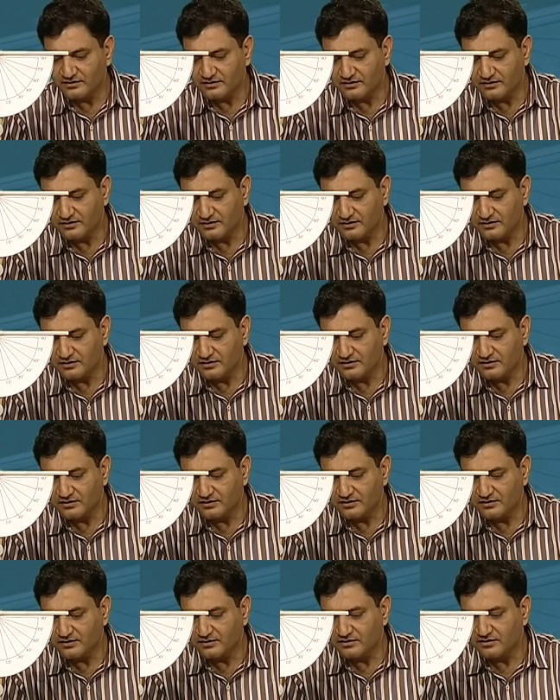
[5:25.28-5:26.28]

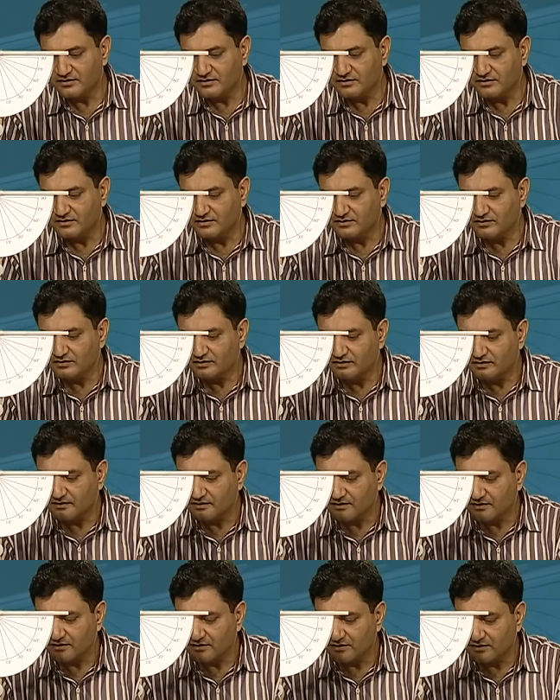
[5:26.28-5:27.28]

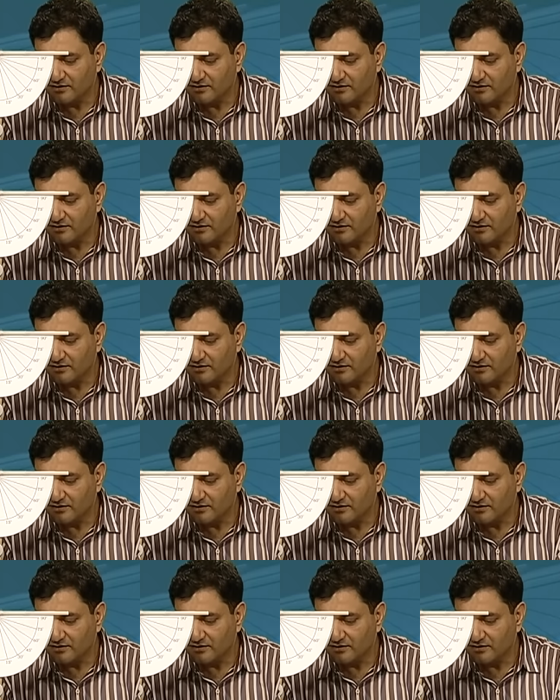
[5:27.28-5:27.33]
No one is speaking in this clip.